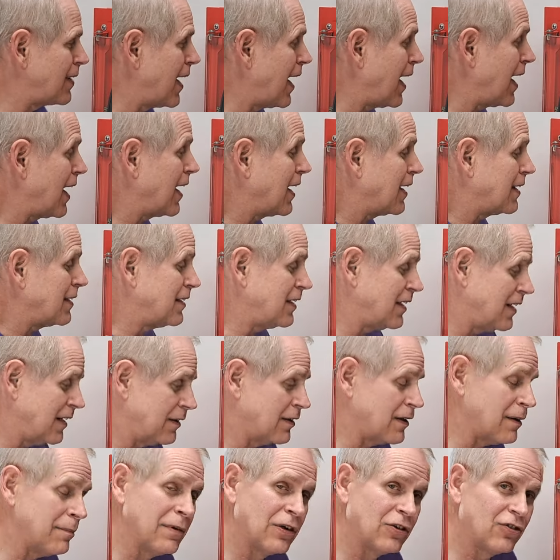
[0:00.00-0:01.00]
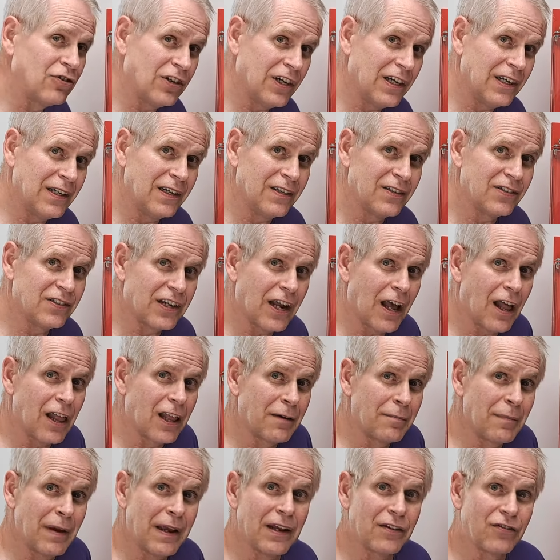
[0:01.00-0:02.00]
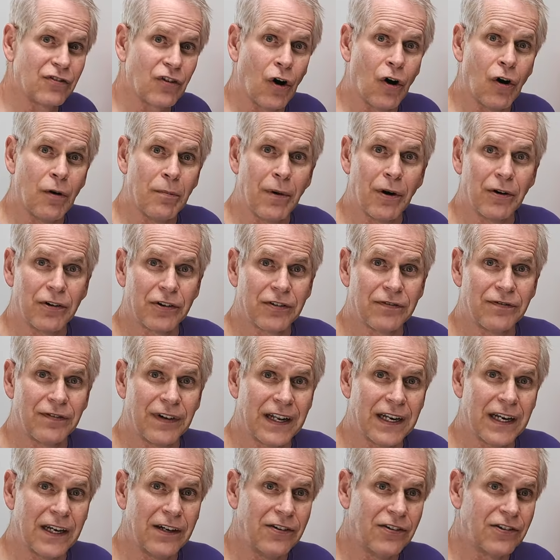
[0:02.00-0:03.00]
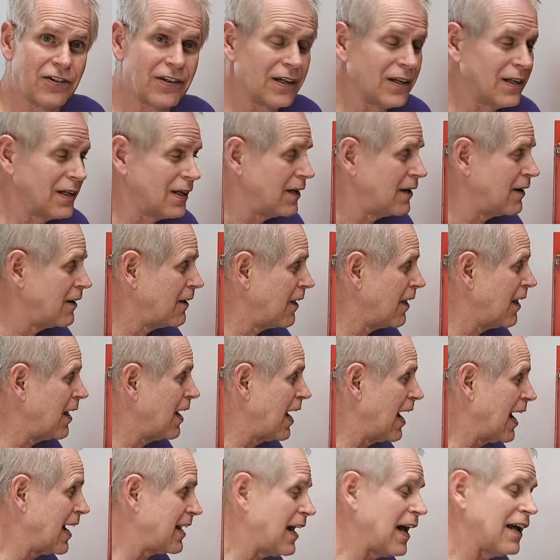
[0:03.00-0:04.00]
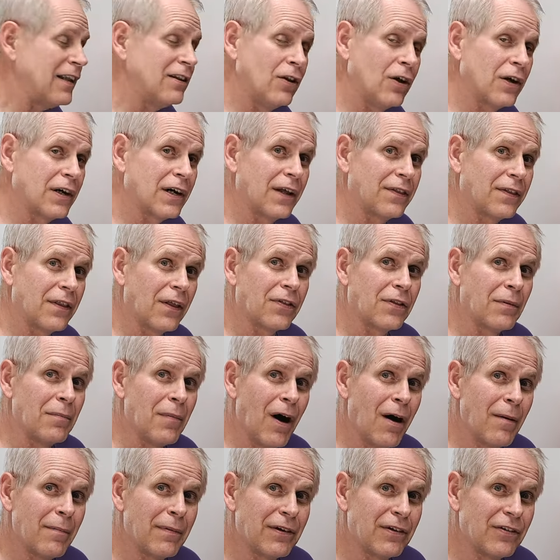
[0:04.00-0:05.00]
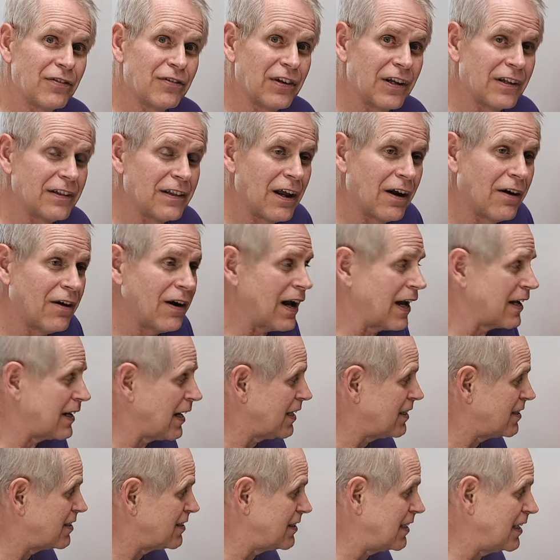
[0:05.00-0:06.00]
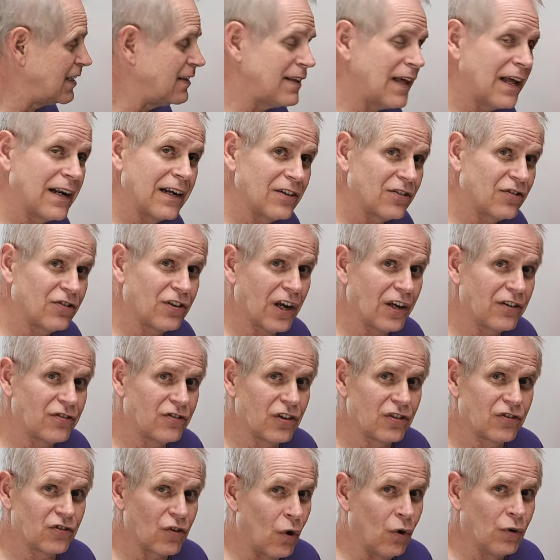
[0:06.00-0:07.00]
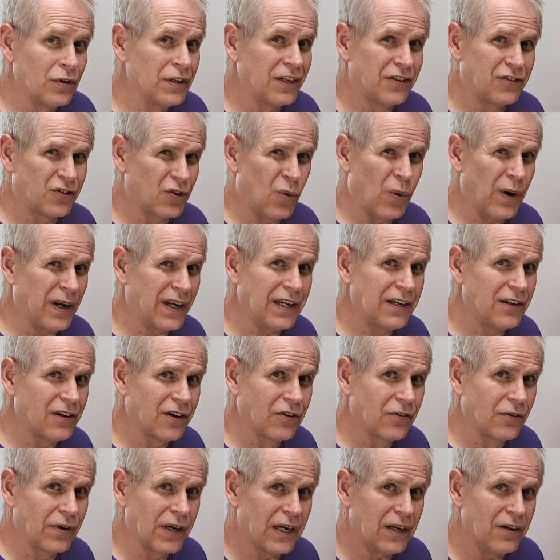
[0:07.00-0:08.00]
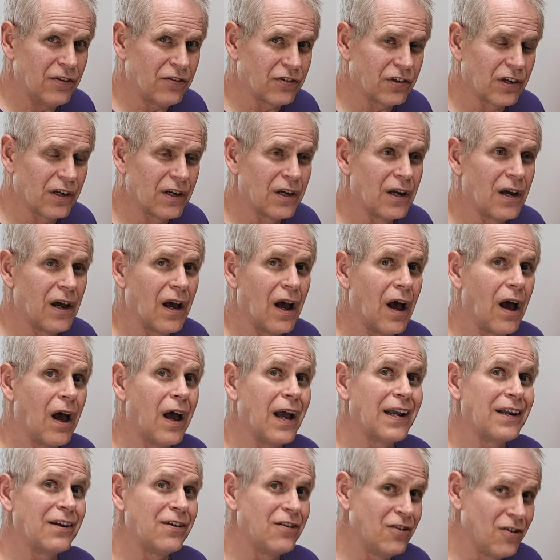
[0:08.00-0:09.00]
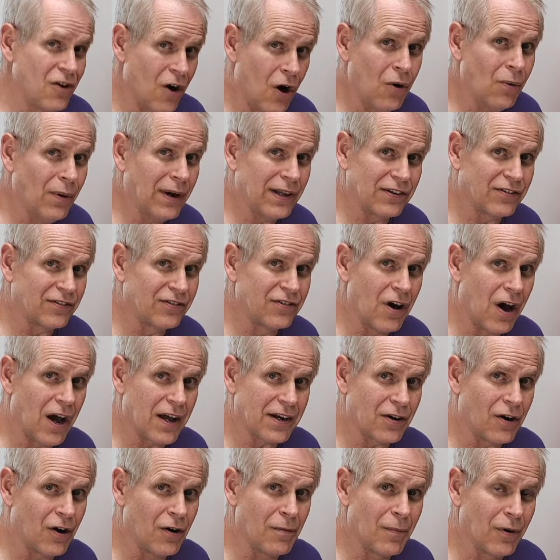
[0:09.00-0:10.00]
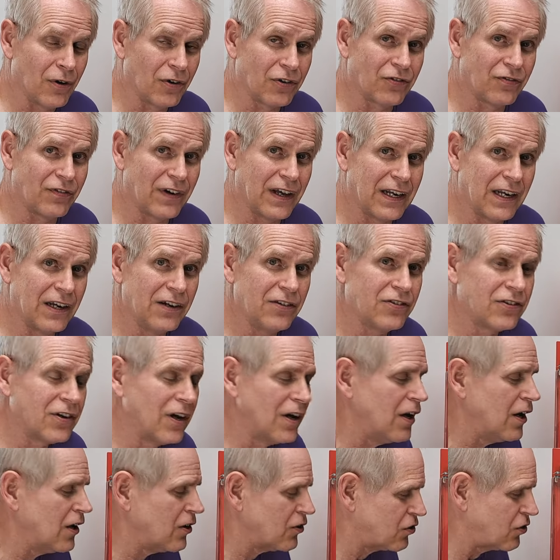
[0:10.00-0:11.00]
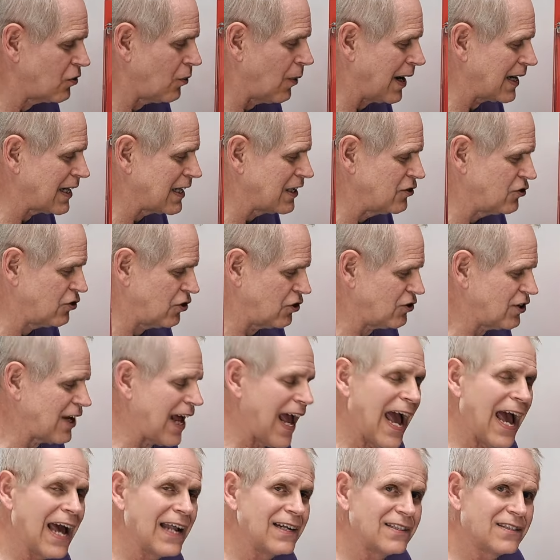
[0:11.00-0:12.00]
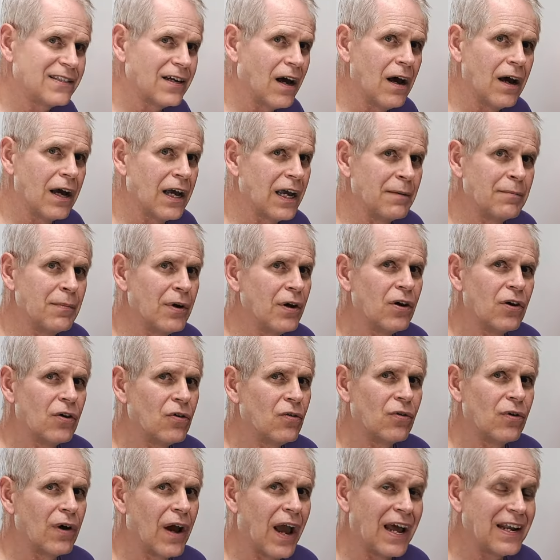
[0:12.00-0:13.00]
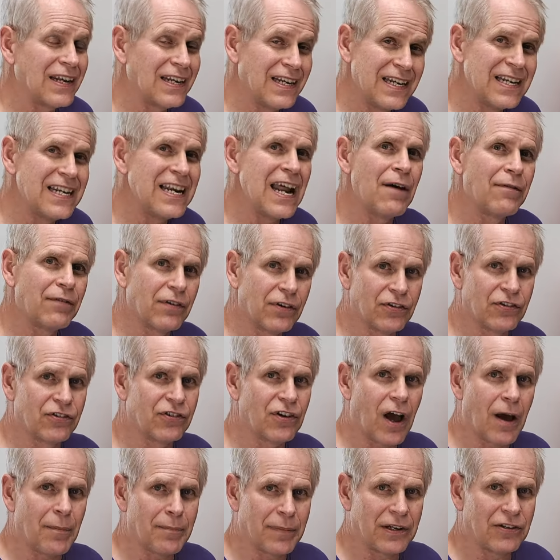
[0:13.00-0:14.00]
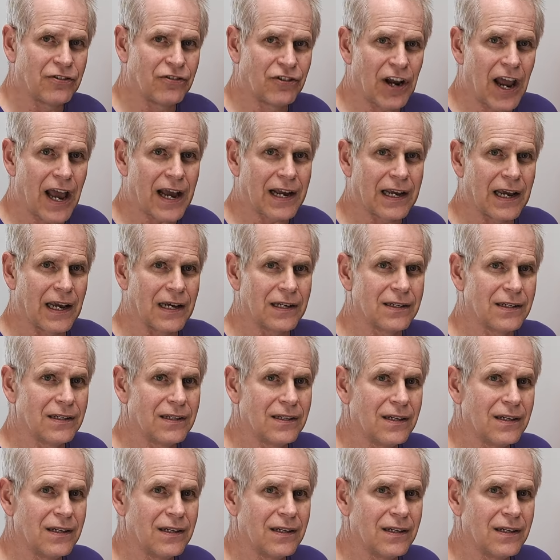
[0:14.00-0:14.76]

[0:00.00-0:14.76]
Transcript: and the machine is telling me it's almost finished, and I look at the thermometers in there and I see that it says it's only twenty degrees, I know it's not almost finished, so I can just add time and never stop and check it.